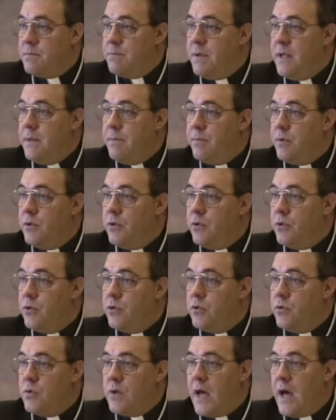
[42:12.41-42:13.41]
people
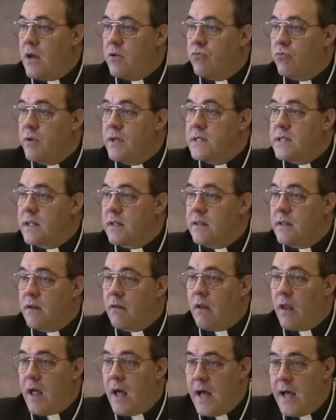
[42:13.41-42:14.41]
do not risk
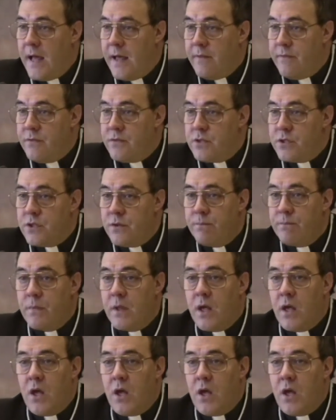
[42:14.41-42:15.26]
their lives